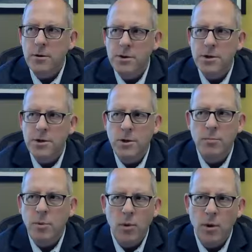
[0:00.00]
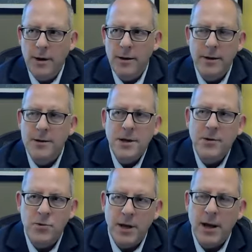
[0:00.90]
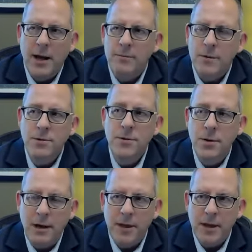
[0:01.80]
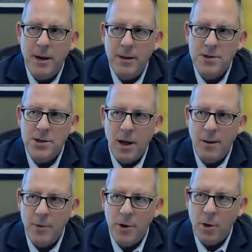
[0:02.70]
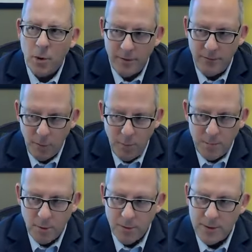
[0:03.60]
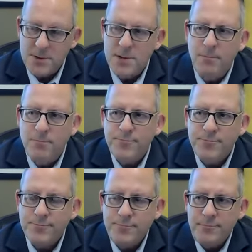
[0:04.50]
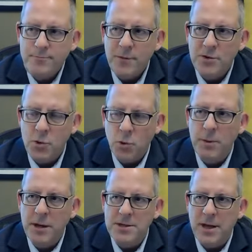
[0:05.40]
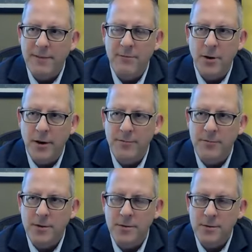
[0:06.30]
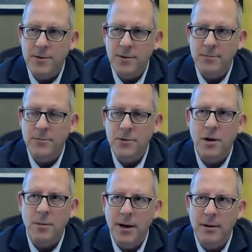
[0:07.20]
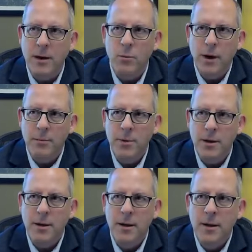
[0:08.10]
to your point, and it's interesting. I I think about this a lot, but you're one of the few people that's sort of been insightful enough to talk about it that way. But